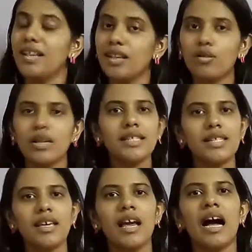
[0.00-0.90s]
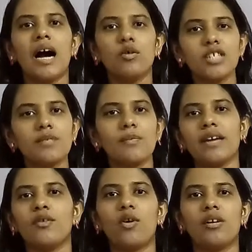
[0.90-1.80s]
Now let's see how these
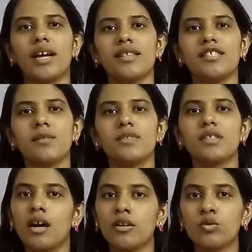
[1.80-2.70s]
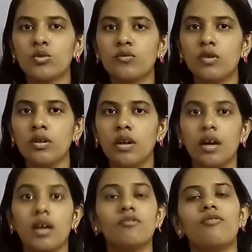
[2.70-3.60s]
microorganisms are useful
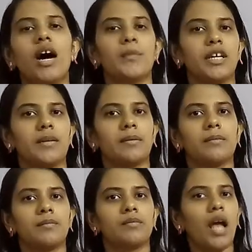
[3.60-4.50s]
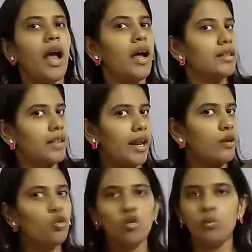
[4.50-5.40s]
in farming. There
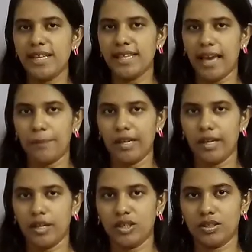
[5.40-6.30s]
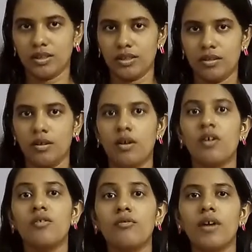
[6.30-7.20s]
are two basic applications.
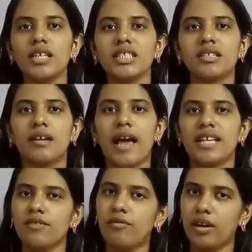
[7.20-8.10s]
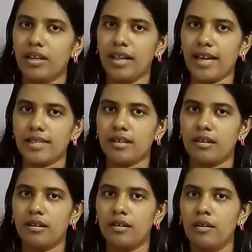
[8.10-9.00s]
First, as a fertilizer,
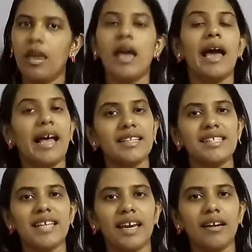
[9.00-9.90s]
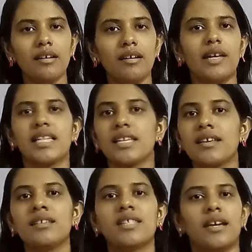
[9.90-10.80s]
and second, as an
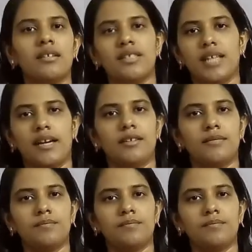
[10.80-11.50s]
insecticide.